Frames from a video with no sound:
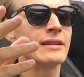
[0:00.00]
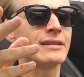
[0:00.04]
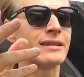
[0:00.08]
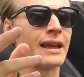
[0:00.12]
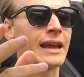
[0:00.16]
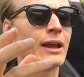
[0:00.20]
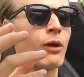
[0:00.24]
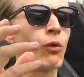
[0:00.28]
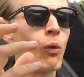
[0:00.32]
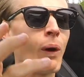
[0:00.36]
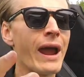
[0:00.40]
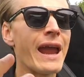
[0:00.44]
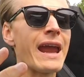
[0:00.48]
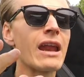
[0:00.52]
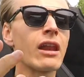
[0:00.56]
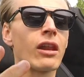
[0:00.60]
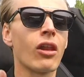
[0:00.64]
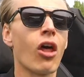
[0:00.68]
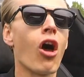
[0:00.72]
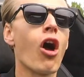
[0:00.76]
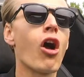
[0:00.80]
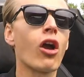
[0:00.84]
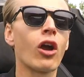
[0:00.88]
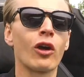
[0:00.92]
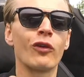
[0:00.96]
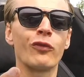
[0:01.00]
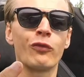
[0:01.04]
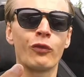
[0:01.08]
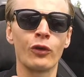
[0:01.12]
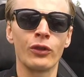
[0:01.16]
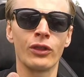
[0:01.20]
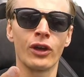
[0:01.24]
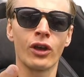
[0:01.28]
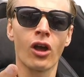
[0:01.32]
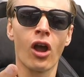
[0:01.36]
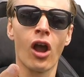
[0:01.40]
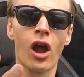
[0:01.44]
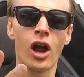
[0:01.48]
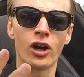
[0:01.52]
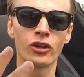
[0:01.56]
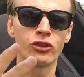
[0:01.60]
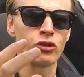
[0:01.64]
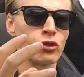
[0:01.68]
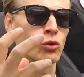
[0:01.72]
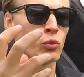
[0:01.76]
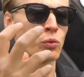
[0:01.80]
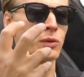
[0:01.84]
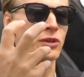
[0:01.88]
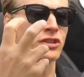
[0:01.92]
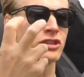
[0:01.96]
take way longer for the car
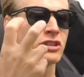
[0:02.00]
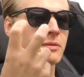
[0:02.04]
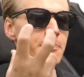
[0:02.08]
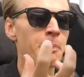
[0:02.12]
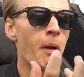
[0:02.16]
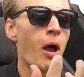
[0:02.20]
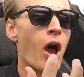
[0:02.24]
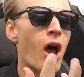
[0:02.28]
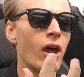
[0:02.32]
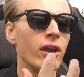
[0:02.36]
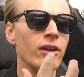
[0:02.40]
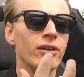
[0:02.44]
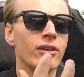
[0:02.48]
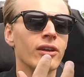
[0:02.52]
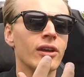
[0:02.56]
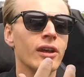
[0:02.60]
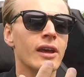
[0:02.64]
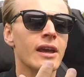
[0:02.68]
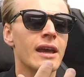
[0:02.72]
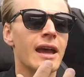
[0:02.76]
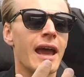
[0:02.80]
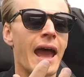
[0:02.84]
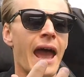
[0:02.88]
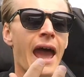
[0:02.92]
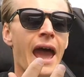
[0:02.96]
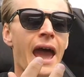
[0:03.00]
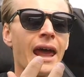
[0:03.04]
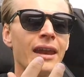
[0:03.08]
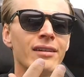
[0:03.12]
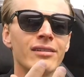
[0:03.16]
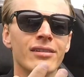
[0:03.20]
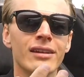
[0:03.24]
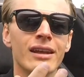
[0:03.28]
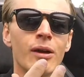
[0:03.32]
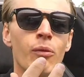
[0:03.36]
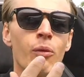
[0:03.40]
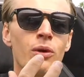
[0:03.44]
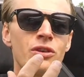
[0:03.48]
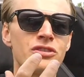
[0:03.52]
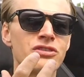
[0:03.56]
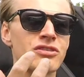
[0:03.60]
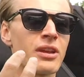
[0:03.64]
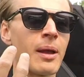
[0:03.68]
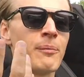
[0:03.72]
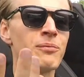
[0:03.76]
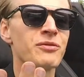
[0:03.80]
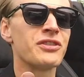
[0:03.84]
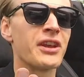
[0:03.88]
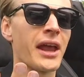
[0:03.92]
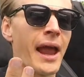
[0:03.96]
to respond, and it was
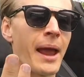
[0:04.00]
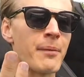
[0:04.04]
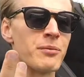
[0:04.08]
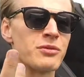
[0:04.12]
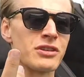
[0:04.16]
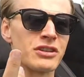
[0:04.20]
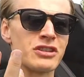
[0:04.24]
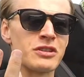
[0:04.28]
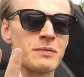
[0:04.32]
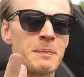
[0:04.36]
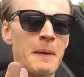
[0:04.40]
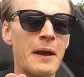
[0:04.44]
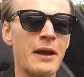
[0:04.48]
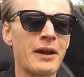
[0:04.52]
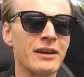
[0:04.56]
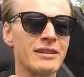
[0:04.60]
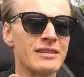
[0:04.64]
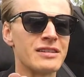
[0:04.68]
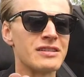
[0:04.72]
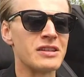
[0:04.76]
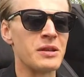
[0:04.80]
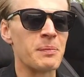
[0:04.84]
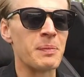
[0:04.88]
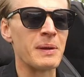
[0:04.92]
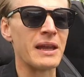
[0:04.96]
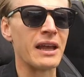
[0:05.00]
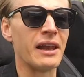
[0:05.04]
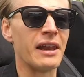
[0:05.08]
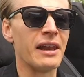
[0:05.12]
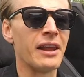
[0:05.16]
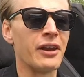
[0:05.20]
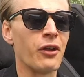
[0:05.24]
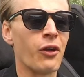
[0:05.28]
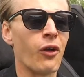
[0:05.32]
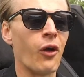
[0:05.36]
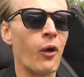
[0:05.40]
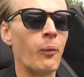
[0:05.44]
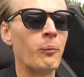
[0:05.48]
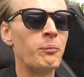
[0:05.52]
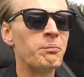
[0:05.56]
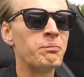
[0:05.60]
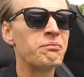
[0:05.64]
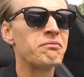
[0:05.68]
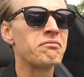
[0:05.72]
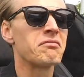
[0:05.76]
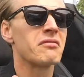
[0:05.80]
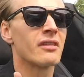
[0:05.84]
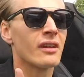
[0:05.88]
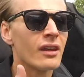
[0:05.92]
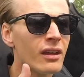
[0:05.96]
sometimes experienced to be a little
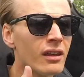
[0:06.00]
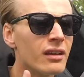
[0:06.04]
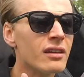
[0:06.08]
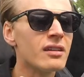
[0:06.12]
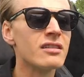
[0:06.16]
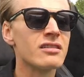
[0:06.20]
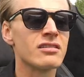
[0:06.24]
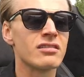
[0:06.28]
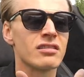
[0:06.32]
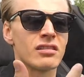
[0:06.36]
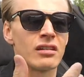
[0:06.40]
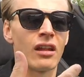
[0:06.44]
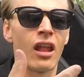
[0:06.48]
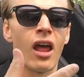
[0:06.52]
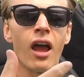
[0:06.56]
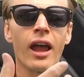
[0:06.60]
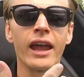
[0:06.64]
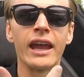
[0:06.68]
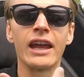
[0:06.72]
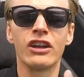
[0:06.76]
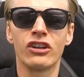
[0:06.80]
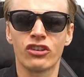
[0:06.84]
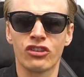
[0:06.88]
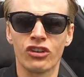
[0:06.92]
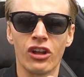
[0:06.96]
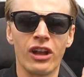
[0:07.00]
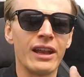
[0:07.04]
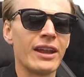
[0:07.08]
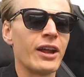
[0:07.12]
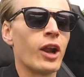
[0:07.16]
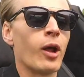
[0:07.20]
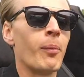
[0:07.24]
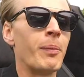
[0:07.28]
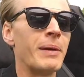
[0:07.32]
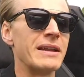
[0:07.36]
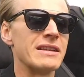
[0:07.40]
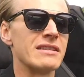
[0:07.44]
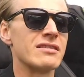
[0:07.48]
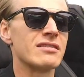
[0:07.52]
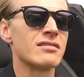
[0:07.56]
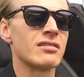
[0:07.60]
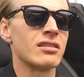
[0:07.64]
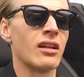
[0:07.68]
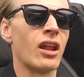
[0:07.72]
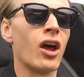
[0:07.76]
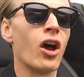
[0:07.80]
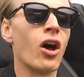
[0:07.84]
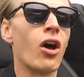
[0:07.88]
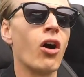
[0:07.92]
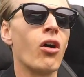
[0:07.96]
sluggish, a little bit
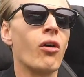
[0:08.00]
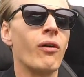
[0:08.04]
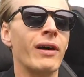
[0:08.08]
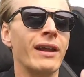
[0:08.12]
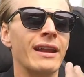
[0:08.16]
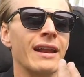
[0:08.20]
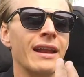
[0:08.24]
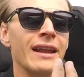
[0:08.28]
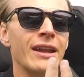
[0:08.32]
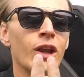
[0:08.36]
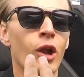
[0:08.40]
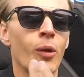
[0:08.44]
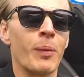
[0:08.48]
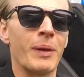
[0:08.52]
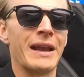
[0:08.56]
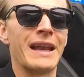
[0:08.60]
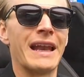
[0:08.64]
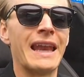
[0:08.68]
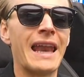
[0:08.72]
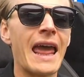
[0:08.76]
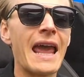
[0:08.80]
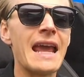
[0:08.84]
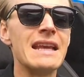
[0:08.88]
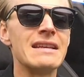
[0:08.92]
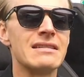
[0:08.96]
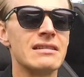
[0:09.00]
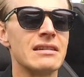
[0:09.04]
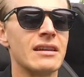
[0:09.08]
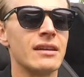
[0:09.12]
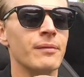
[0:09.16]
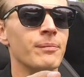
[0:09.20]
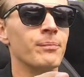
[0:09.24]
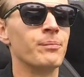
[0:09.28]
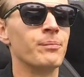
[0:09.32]
slow, and a little bit lazy.